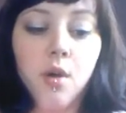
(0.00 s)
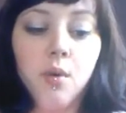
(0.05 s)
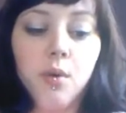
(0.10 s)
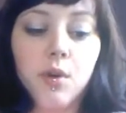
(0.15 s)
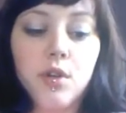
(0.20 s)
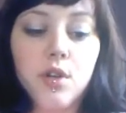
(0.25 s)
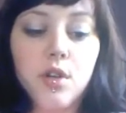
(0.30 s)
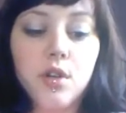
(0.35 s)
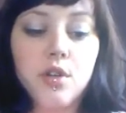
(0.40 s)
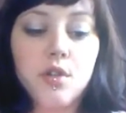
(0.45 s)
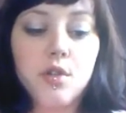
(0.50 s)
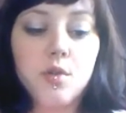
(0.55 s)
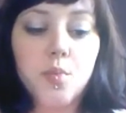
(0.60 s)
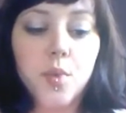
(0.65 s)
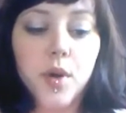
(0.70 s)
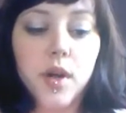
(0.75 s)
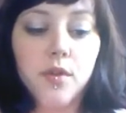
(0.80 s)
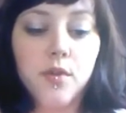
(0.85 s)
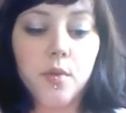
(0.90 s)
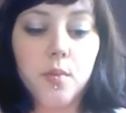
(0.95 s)
which could
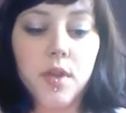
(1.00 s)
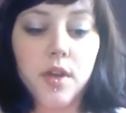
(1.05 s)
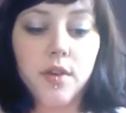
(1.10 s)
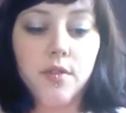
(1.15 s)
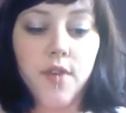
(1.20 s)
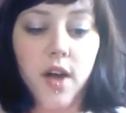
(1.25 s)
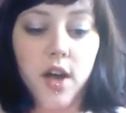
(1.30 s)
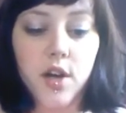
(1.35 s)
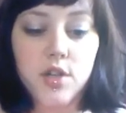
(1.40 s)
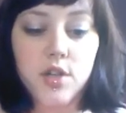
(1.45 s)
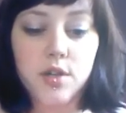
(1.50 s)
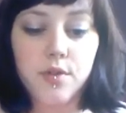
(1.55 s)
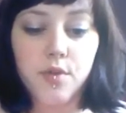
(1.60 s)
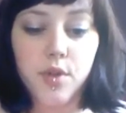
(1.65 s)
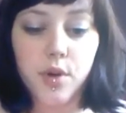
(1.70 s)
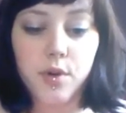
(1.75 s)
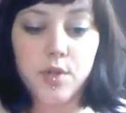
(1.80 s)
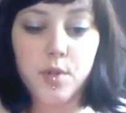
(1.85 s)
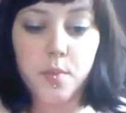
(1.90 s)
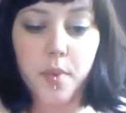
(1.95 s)
spring from the affection
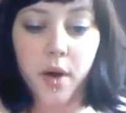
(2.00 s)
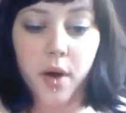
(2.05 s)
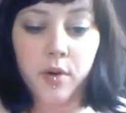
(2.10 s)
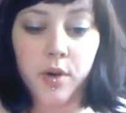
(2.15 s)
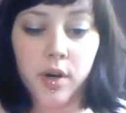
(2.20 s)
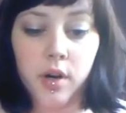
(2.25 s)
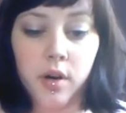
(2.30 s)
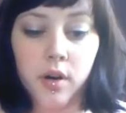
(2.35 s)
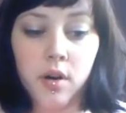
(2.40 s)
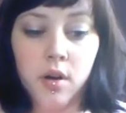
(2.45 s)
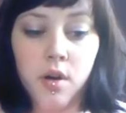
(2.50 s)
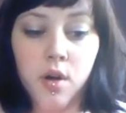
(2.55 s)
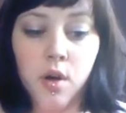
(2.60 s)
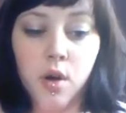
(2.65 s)
of those about her,